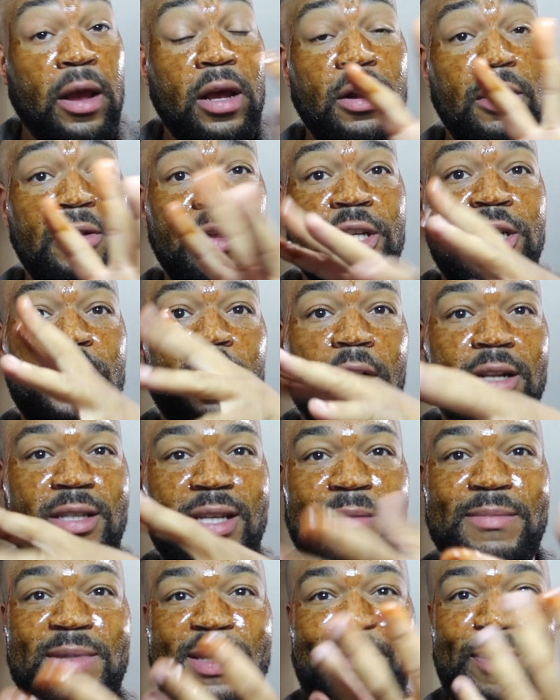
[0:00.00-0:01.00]
You know, this shot
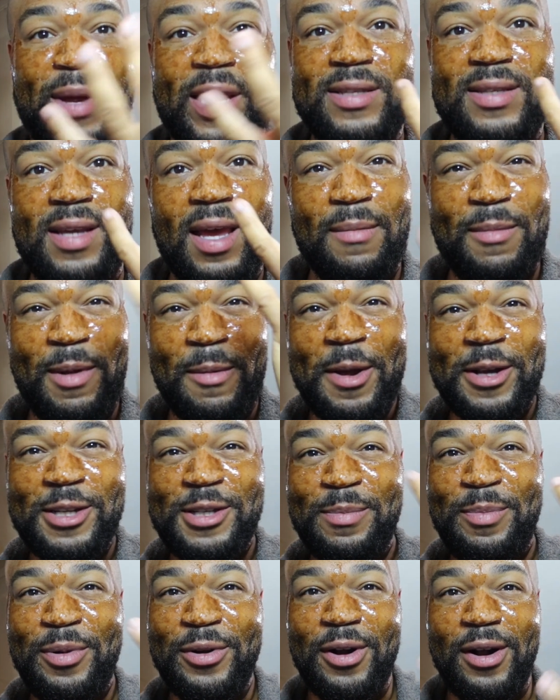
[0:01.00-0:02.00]
seems basic. Maybe I
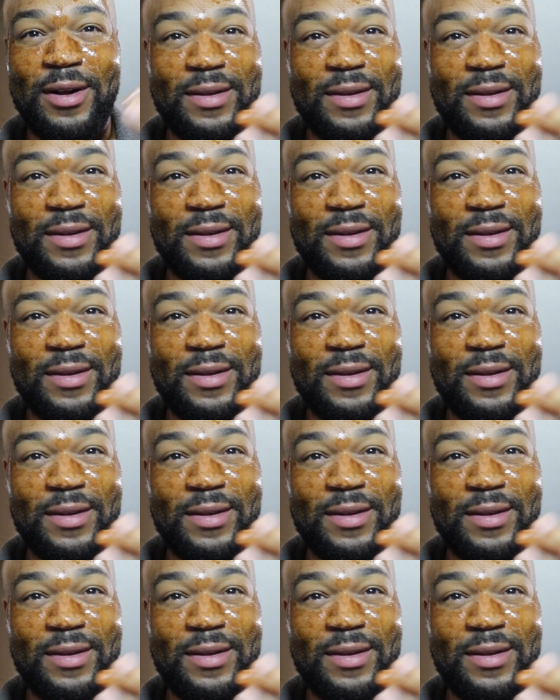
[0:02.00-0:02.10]
should put